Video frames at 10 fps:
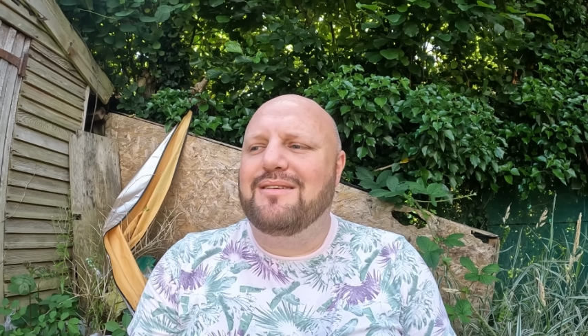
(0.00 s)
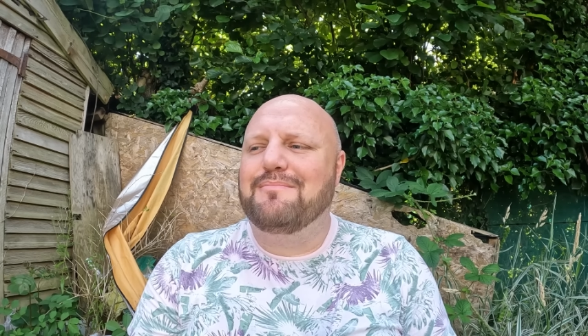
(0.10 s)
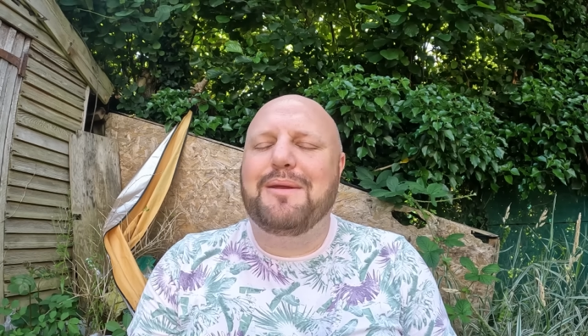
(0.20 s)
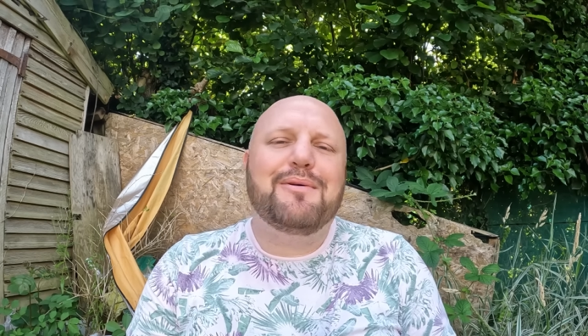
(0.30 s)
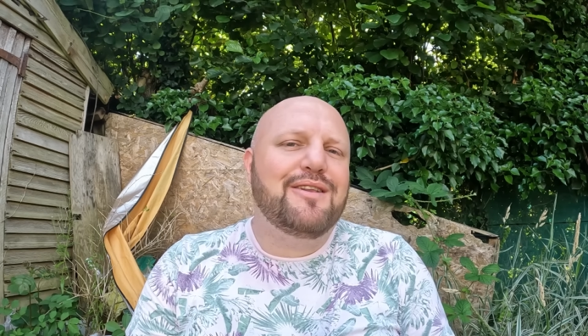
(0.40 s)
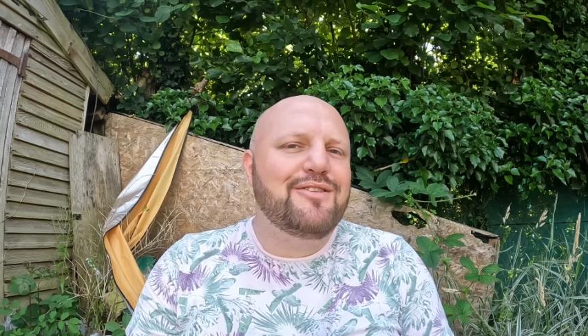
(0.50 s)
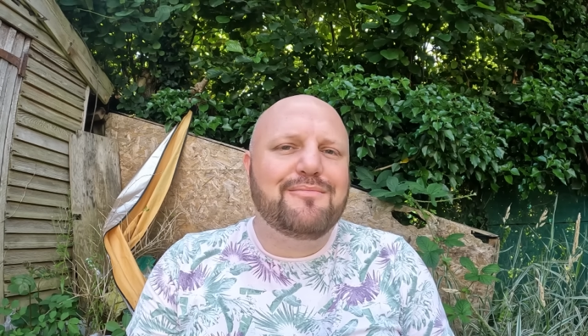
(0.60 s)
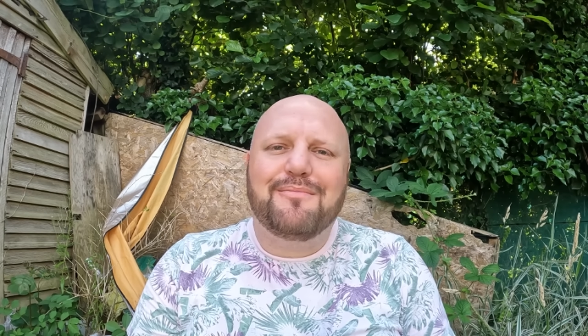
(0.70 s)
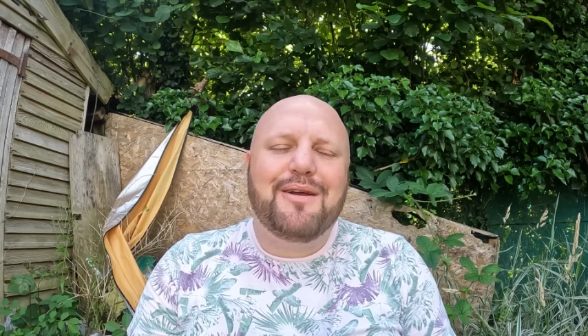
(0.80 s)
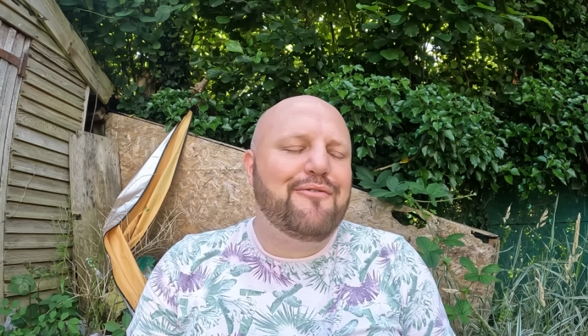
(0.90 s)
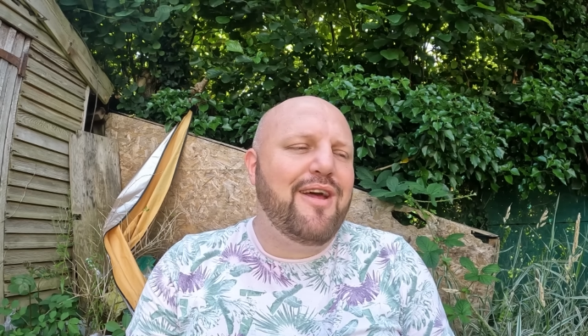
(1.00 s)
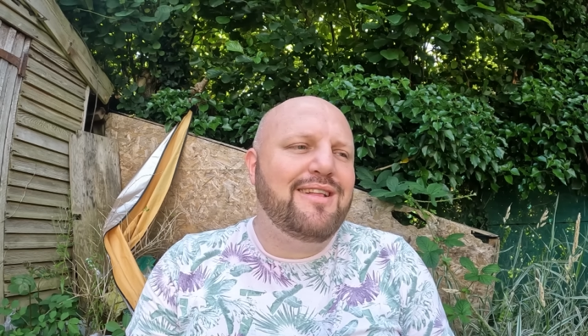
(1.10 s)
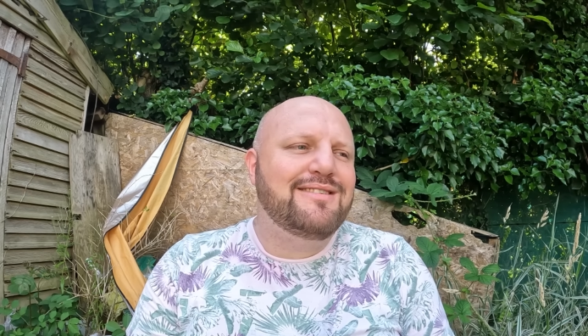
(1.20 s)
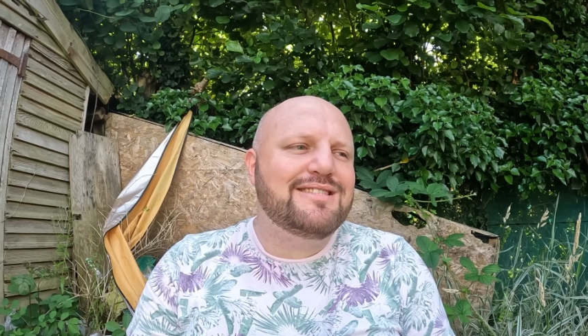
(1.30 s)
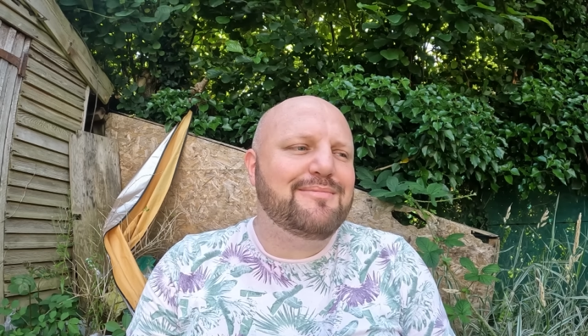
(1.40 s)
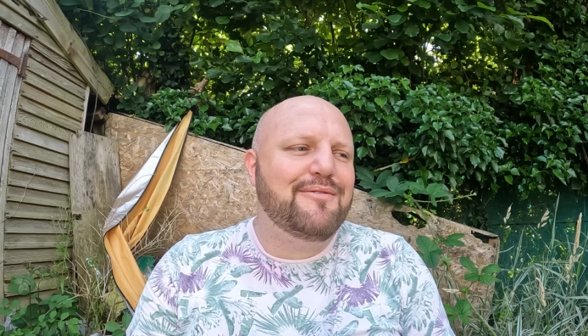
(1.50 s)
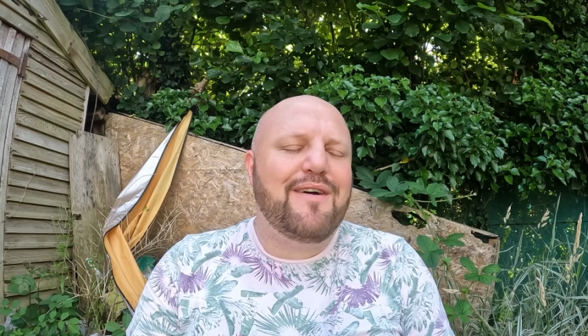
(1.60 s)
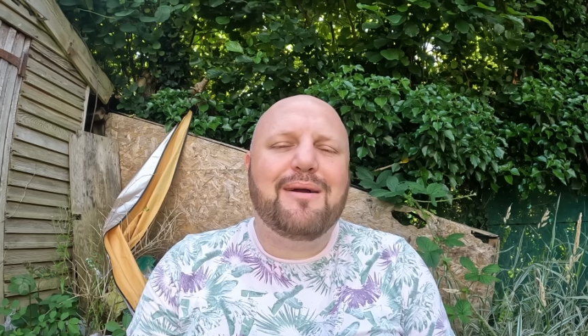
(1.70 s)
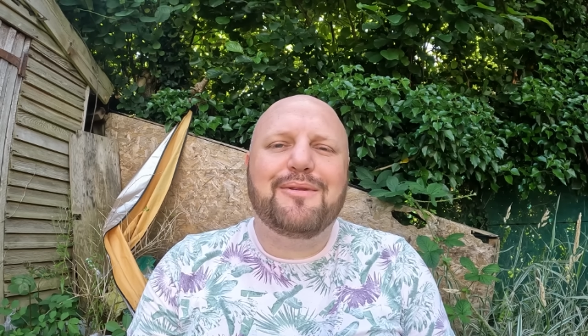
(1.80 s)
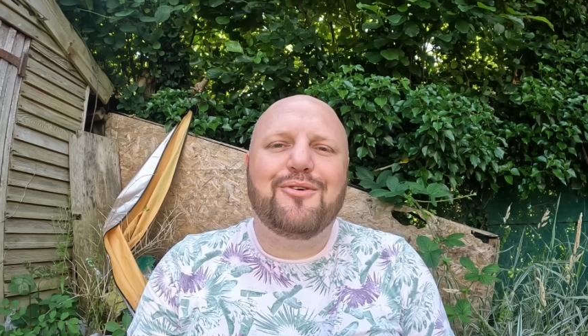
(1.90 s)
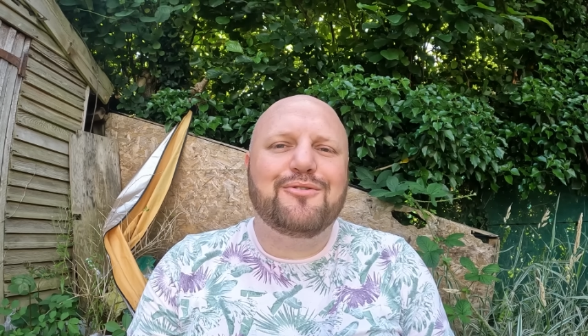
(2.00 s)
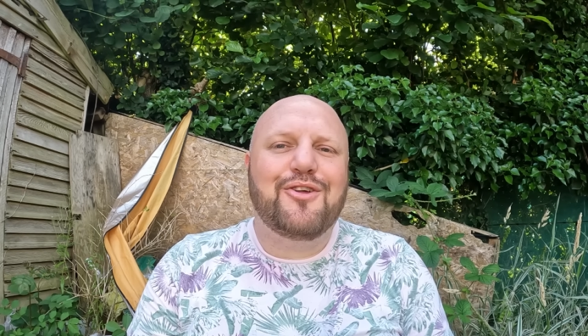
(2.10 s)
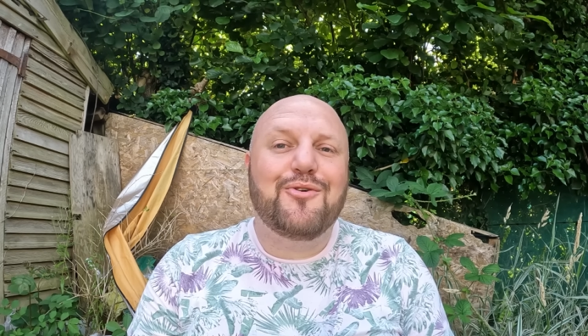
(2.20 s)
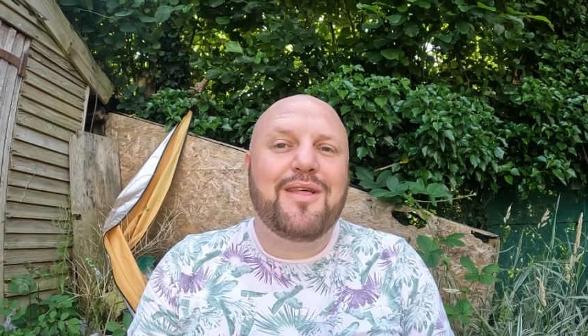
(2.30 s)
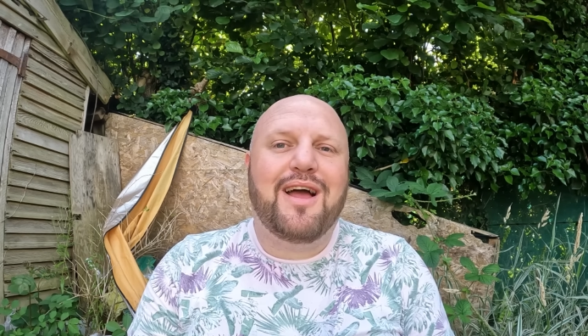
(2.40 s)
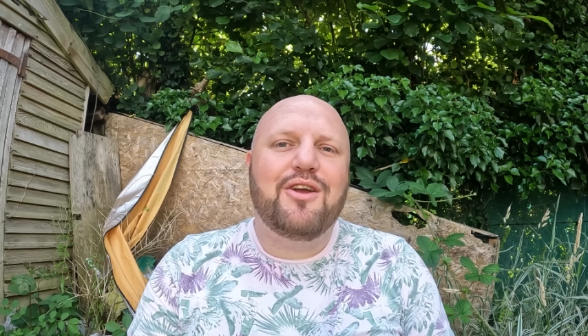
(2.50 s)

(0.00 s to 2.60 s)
people, my friends, my family all know that